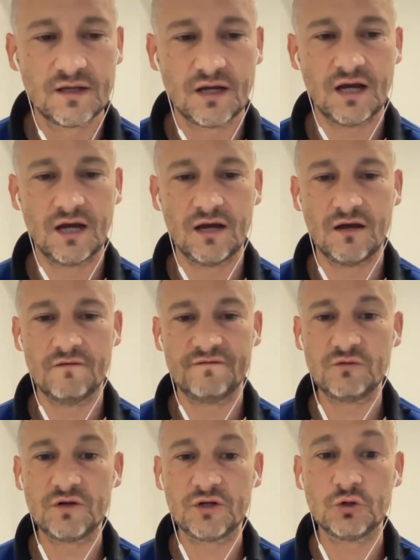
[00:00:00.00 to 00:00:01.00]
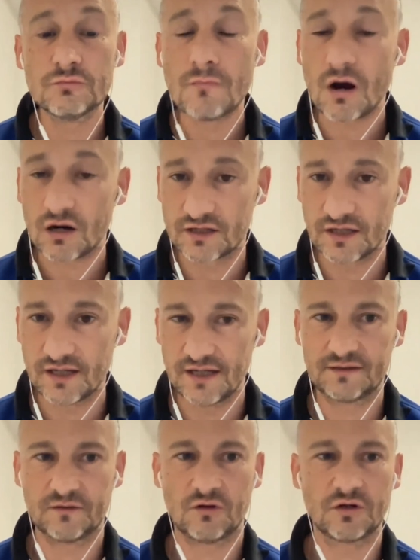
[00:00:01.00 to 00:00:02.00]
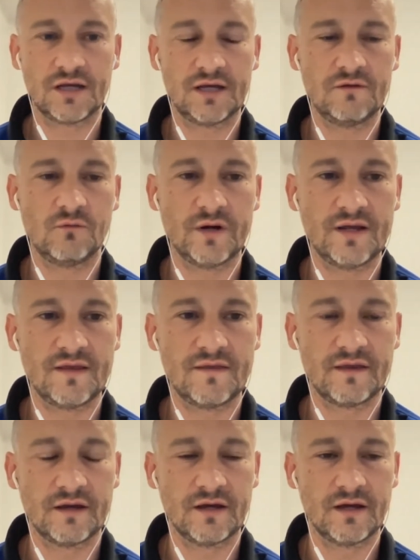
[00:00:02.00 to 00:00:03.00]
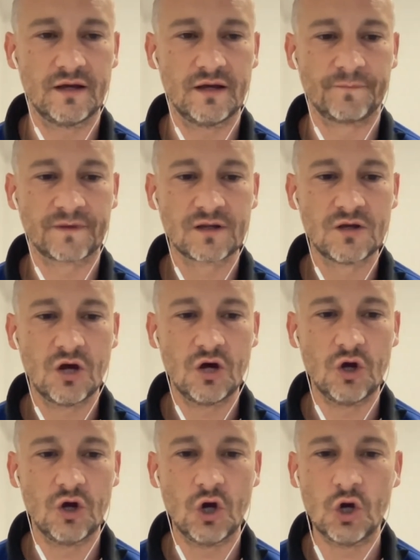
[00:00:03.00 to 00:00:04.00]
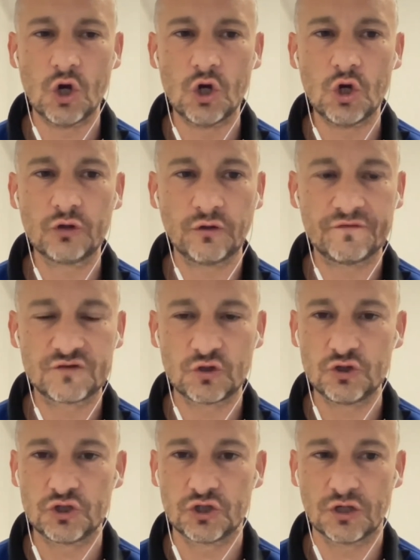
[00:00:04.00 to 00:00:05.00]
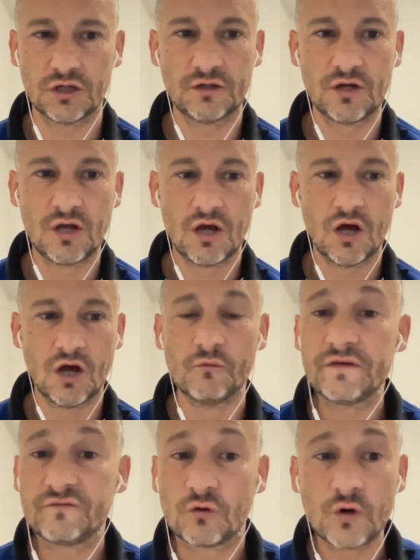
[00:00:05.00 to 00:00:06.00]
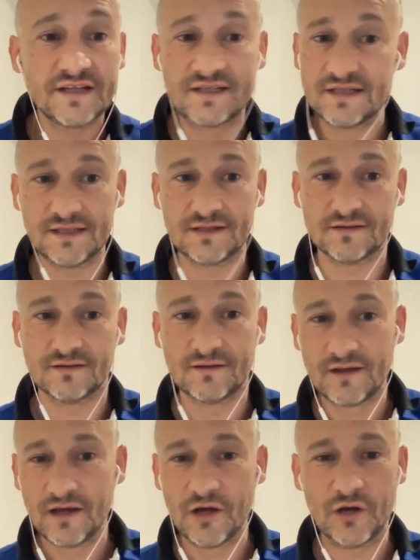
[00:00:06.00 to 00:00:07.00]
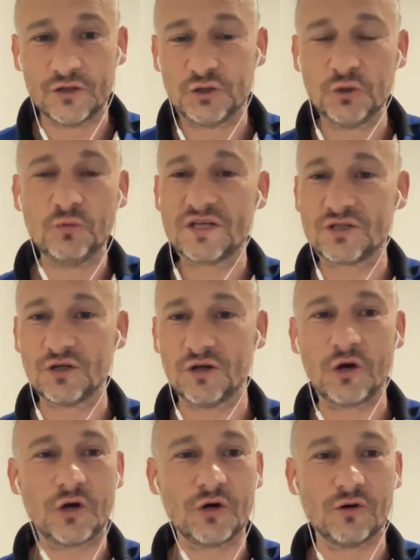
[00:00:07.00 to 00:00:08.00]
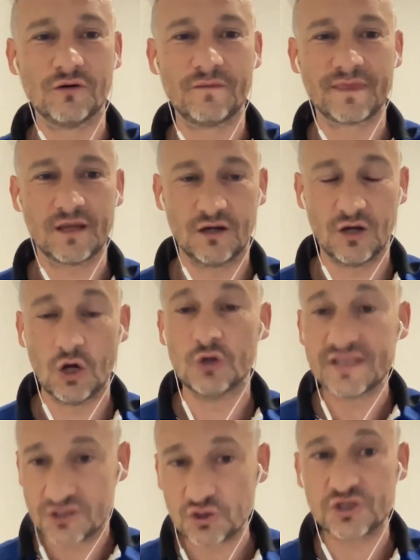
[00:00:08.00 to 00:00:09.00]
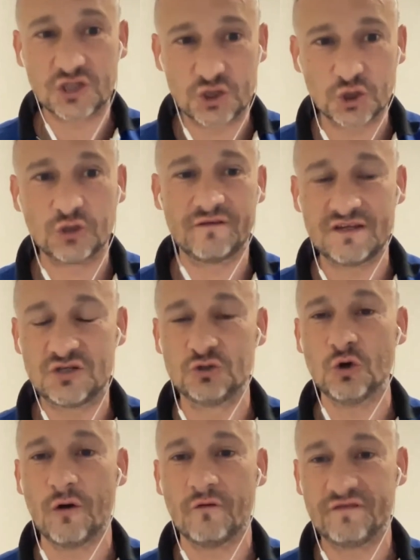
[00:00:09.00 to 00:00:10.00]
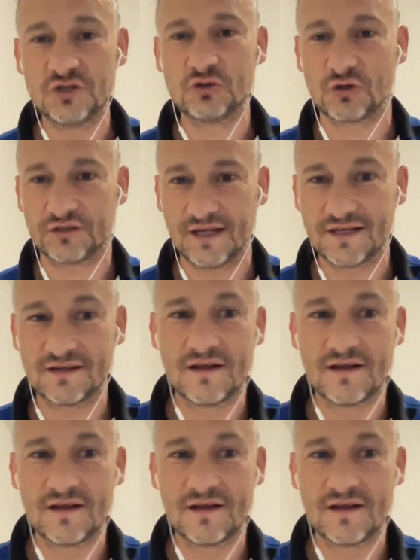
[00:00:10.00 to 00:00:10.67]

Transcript: Very good market, okay, with a lot of solution. We've created 2 weeks ago an association of InsurTech.